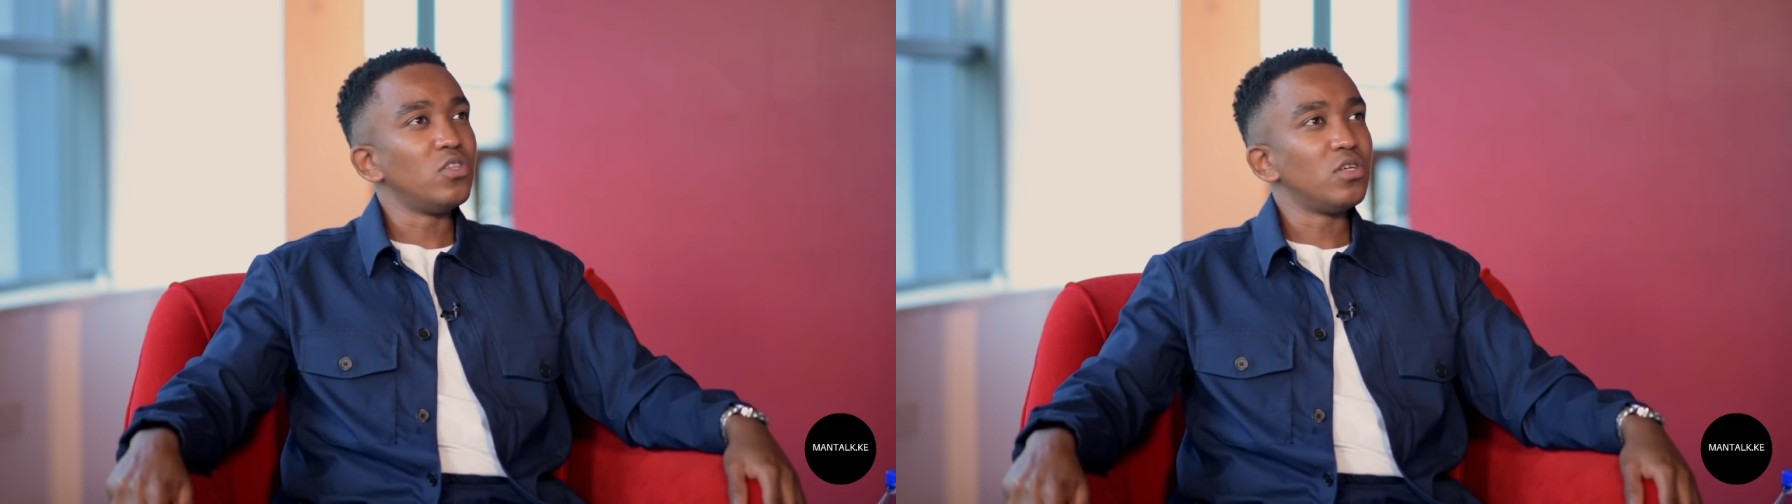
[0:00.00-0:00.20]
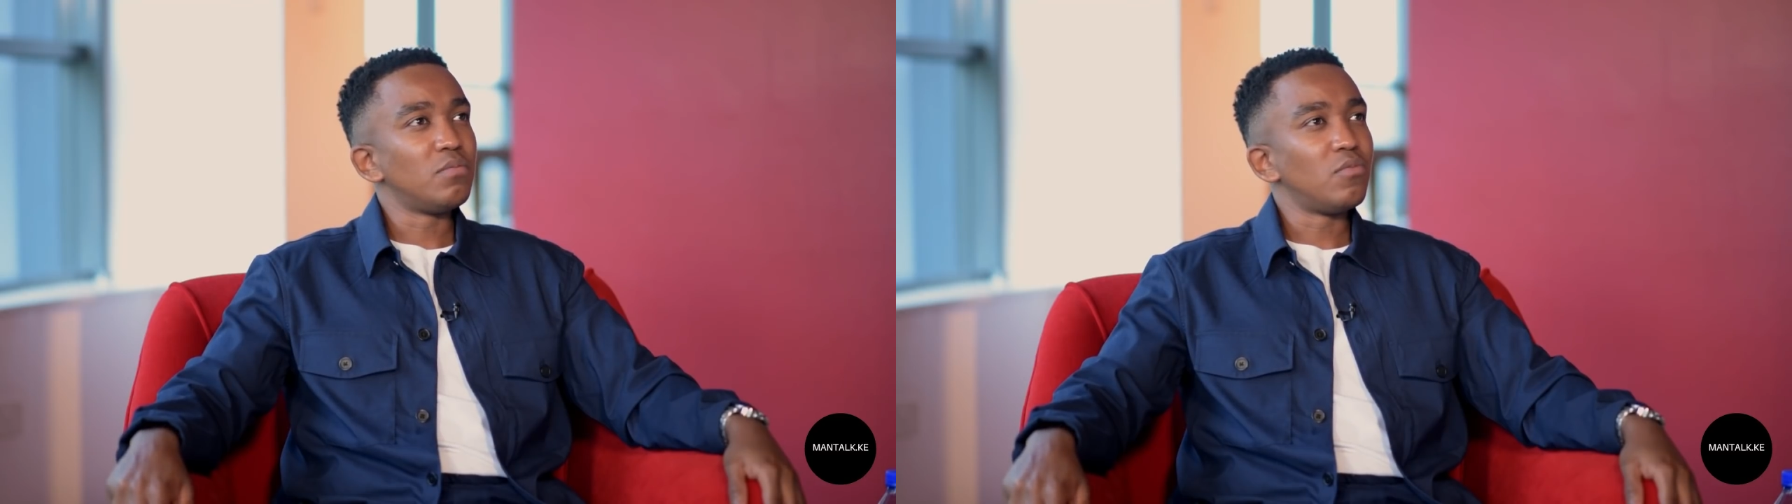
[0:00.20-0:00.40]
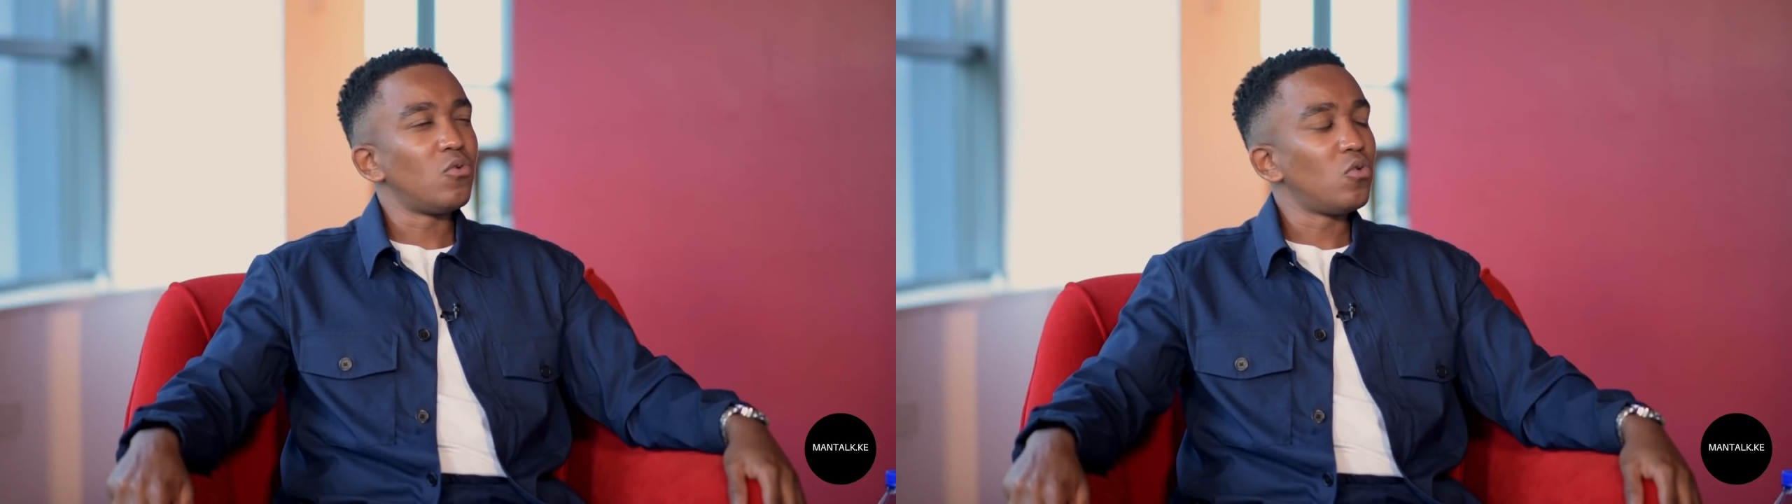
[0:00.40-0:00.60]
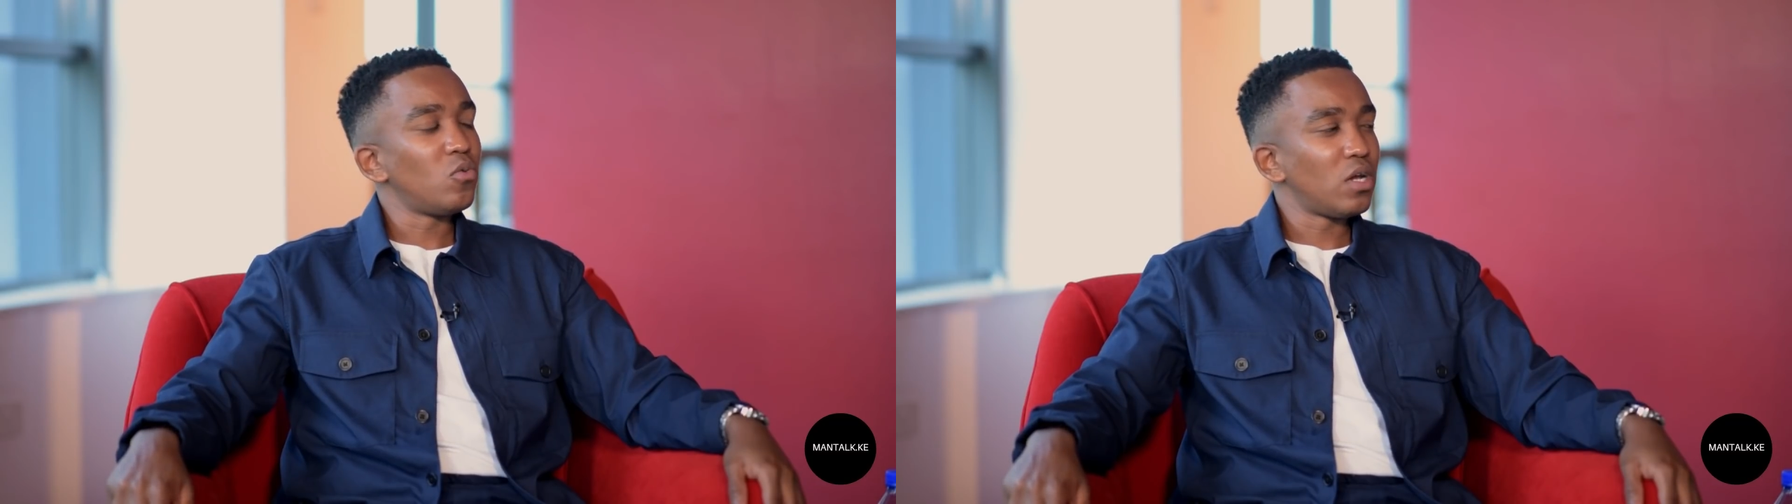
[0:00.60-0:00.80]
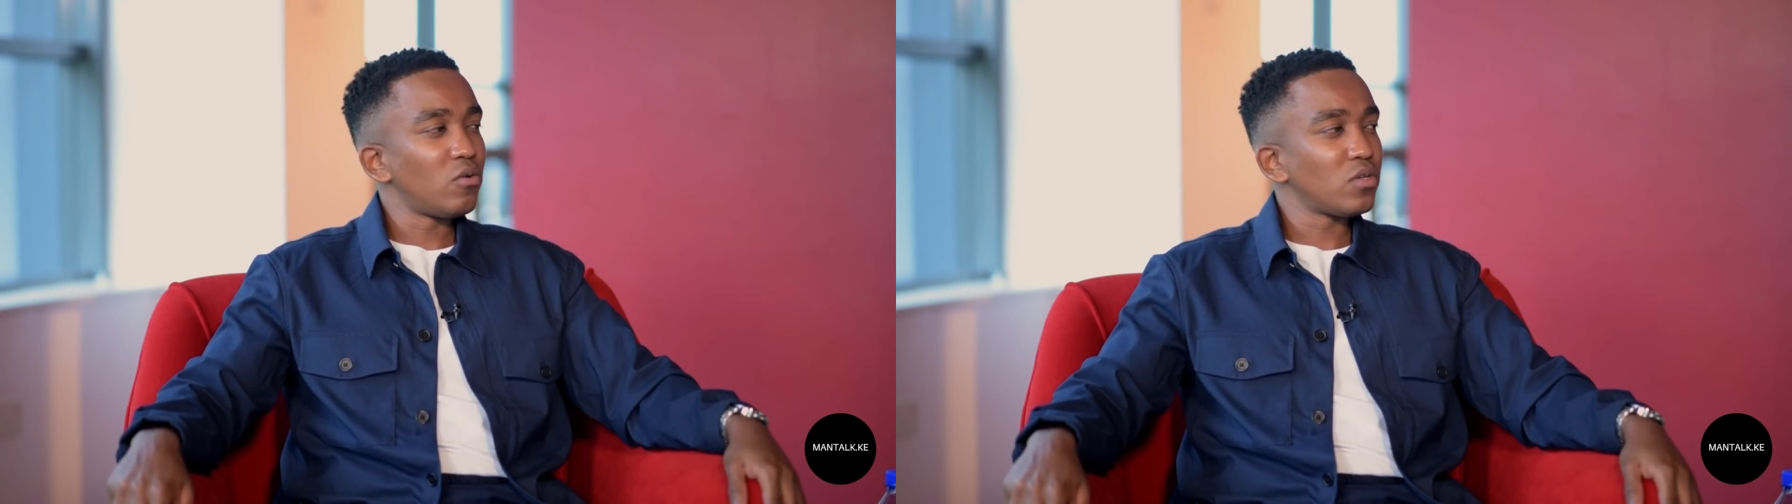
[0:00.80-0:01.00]
them more
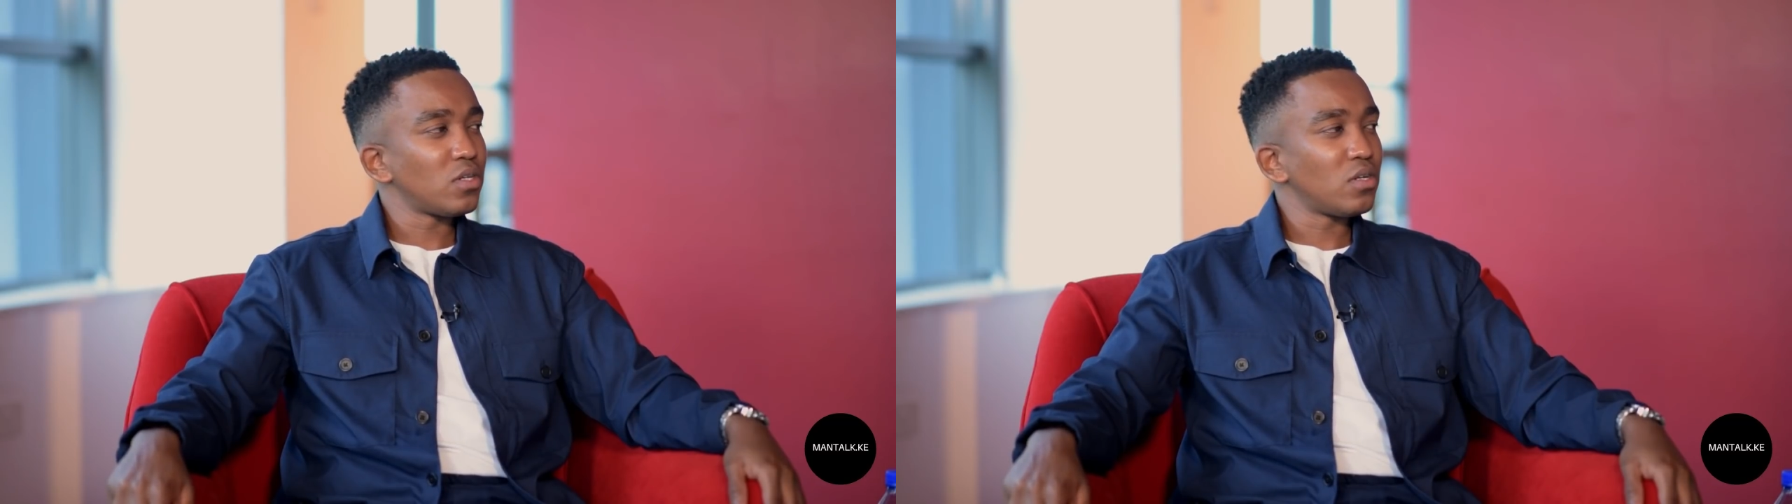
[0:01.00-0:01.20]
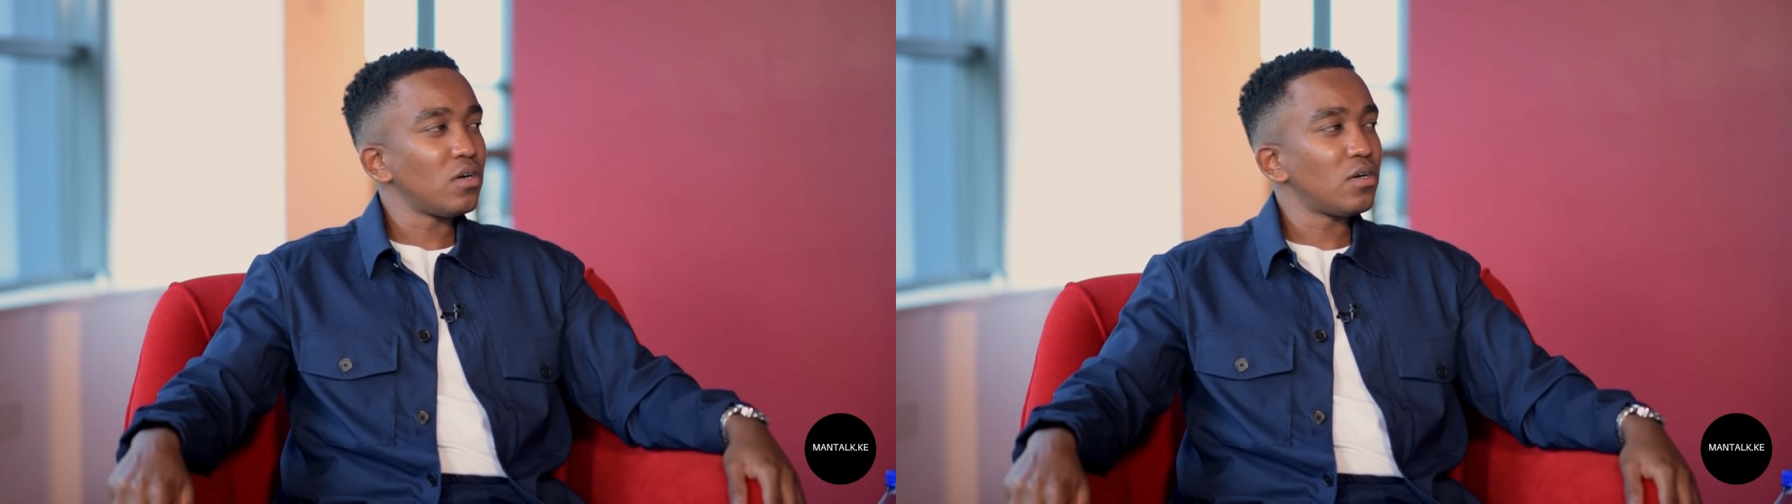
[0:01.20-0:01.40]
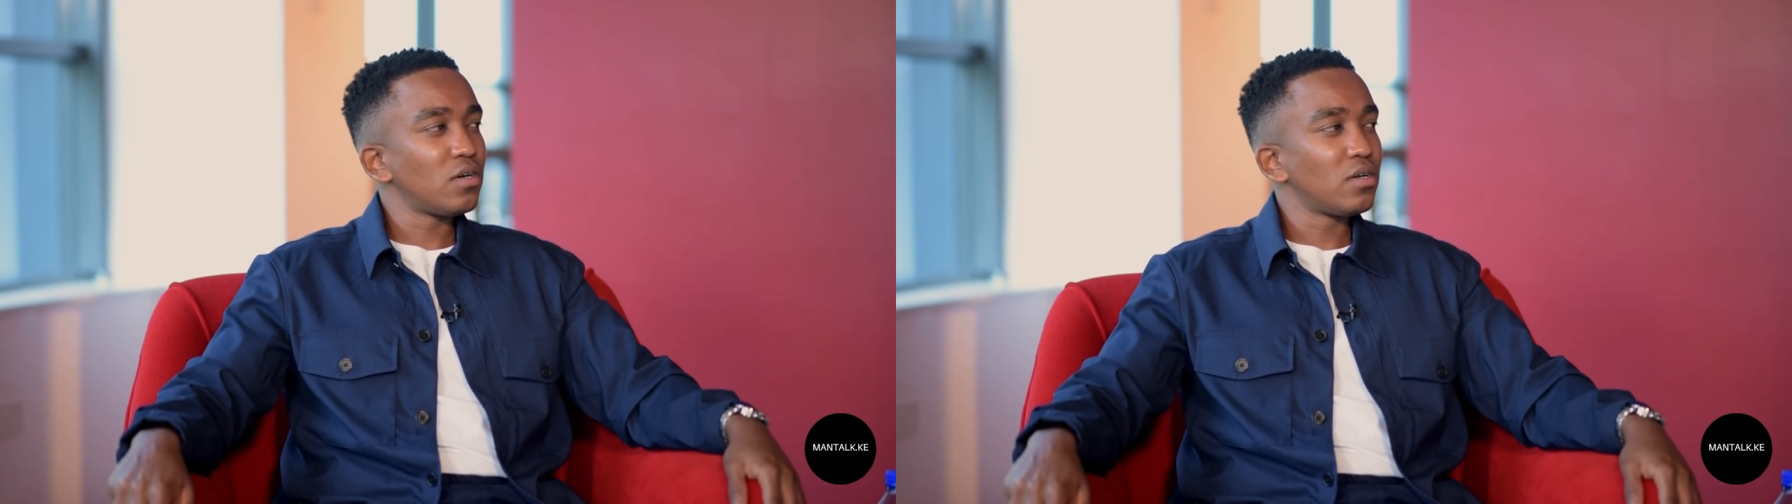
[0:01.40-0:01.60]
when I was younger.